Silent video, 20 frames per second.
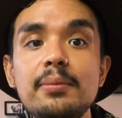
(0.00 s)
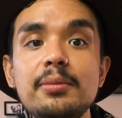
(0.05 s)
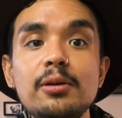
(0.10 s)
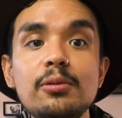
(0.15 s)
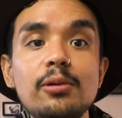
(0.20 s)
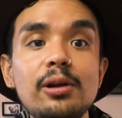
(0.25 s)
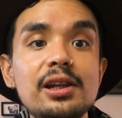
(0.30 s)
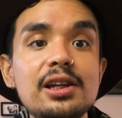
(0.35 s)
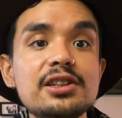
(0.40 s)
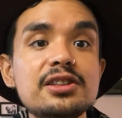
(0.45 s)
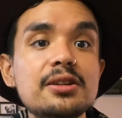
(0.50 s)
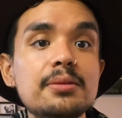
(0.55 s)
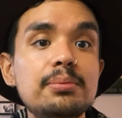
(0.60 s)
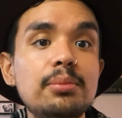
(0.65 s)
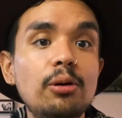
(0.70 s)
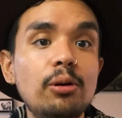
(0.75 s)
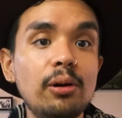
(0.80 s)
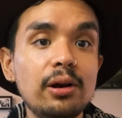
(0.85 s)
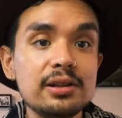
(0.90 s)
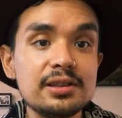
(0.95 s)
It really
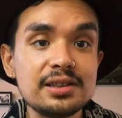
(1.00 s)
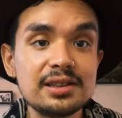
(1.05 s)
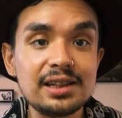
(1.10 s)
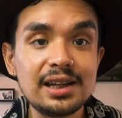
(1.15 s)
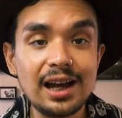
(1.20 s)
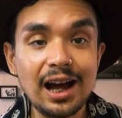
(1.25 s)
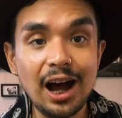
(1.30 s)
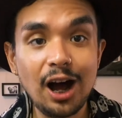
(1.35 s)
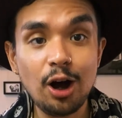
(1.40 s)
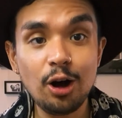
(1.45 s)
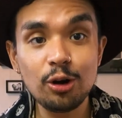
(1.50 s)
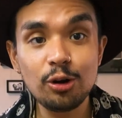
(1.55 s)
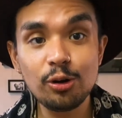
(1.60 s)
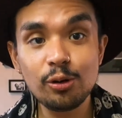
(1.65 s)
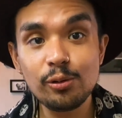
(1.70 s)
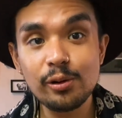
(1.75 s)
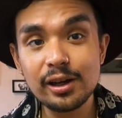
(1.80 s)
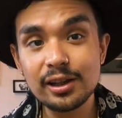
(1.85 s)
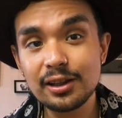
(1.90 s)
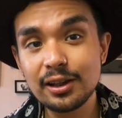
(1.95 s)
supports the
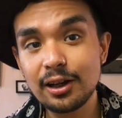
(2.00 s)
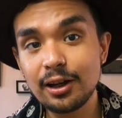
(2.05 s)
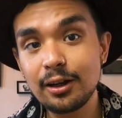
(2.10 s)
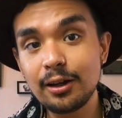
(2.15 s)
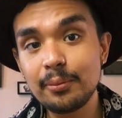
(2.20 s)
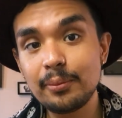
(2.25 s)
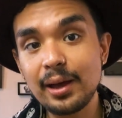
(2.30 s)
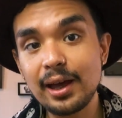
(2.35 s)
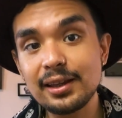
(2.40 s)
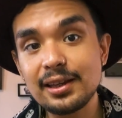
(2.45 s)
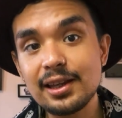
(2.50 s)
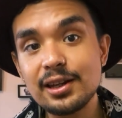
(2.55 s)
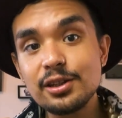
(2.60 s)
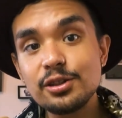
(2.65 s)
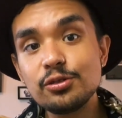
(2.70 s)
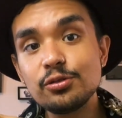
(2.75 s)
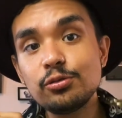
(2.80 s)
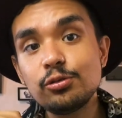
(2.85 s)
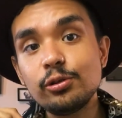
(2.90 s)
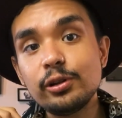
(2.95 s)
algorithm, and it is
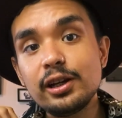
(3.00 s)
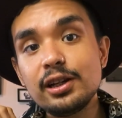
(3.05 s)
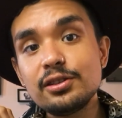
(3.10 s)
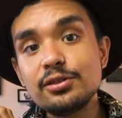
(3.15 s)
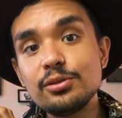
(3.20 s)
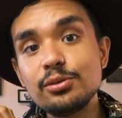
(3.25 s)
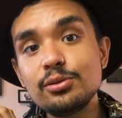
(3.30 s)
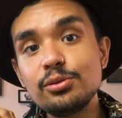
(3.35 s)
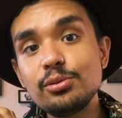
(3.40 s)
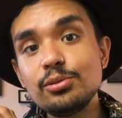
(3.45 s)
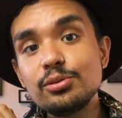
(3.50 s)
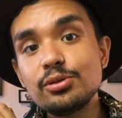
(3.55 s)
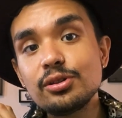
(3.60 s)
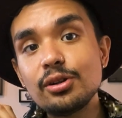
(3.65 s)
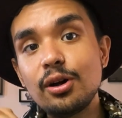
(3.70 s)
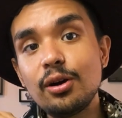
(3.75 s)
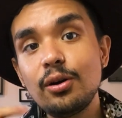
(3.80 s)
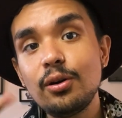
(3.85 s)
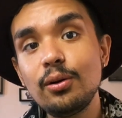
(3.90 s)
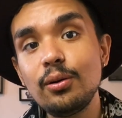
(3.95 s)
free to do
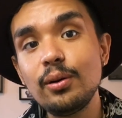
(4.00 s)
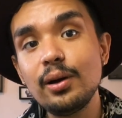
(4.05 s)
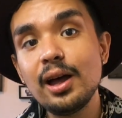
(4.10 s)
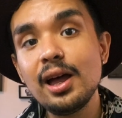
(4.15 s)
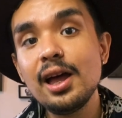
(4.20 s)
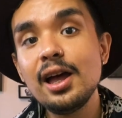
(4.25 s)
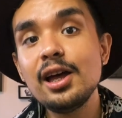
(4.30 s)
so.